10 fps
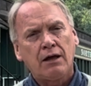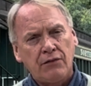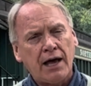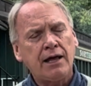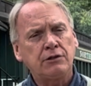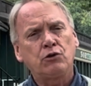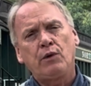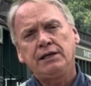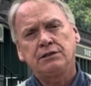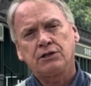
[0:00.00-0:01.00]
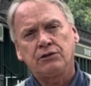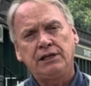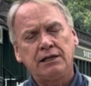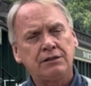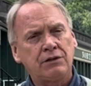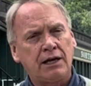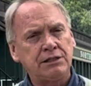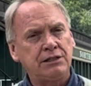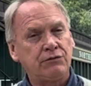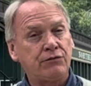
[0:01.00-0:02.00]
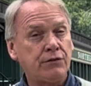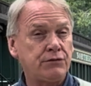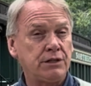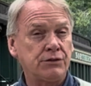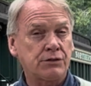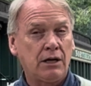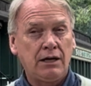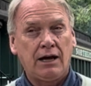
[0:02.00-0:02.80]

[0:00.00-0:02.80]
That had to wait until the end of the 1950s